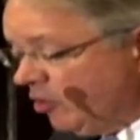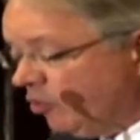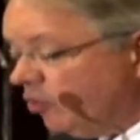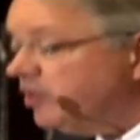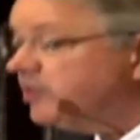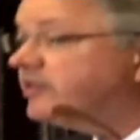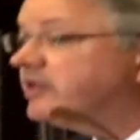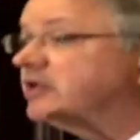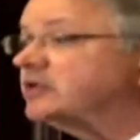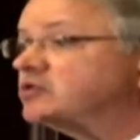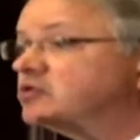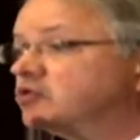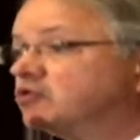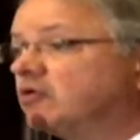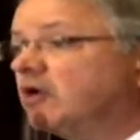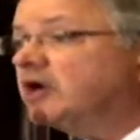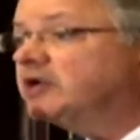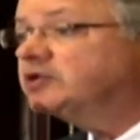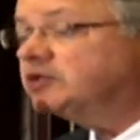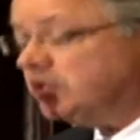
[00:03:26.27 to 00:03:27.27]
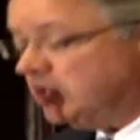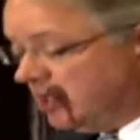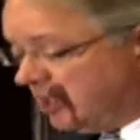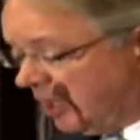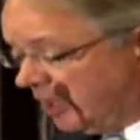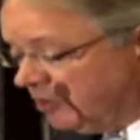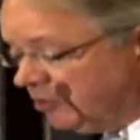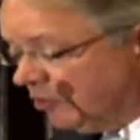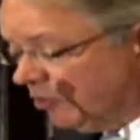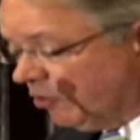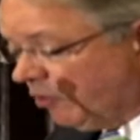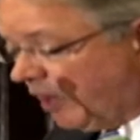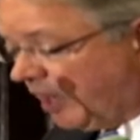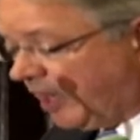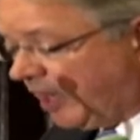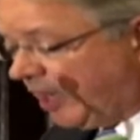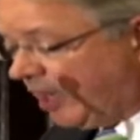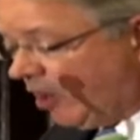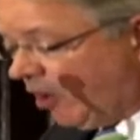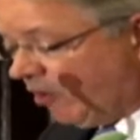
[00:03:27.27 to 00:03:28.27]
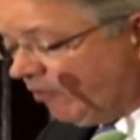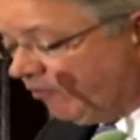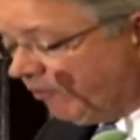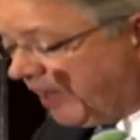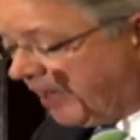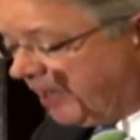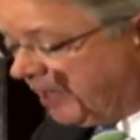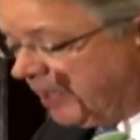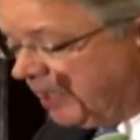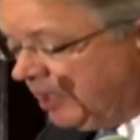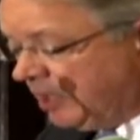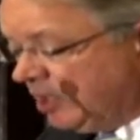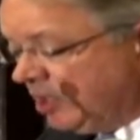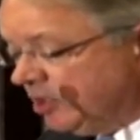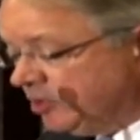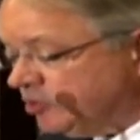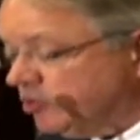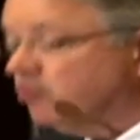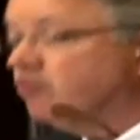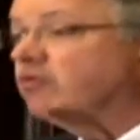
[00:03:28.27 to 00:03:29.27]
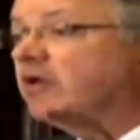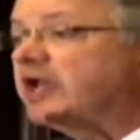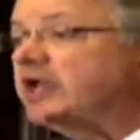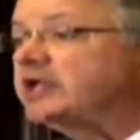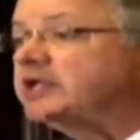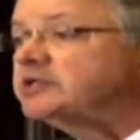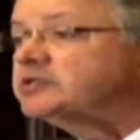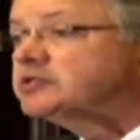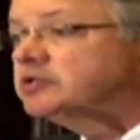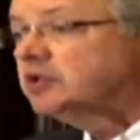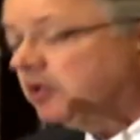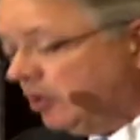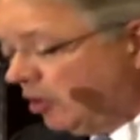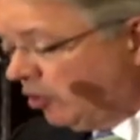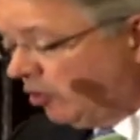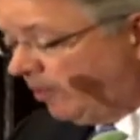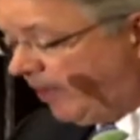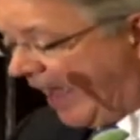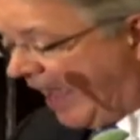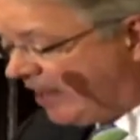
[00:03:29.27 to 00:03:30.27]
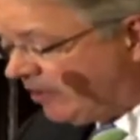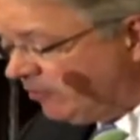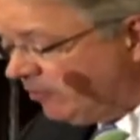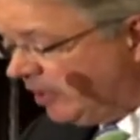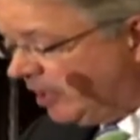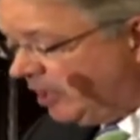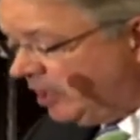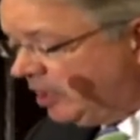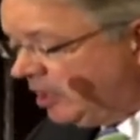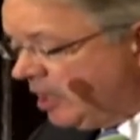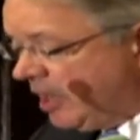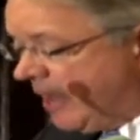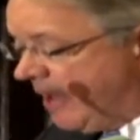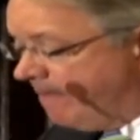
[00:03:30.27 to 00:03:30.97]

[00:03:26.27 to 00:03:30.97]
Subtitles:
with construction underway already to raise the Low Battery,